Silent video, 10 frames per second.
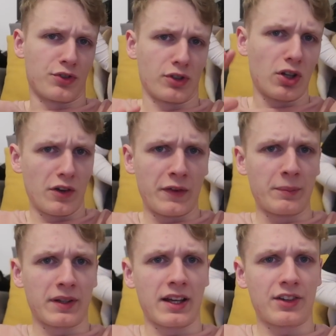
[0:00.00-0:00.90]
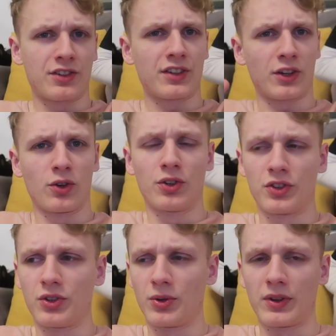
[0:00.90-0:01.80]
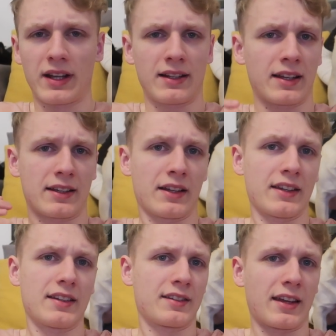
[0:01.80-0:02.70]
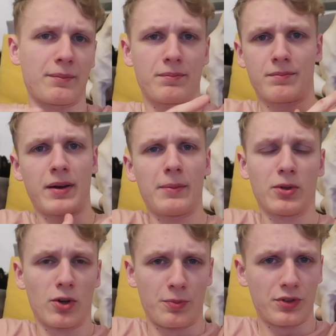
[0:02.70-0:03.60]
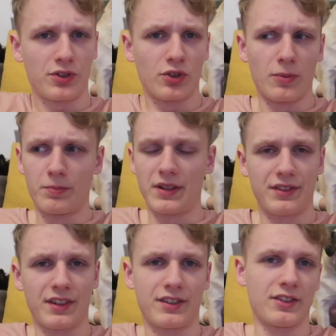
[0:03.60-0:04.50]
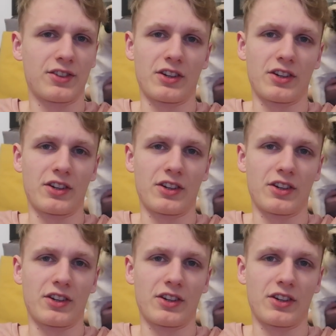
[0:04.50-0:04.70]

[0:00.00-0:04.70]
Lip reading: But there's a lot of implications that go into doing that. Like, I need to set Pablo up as his own business and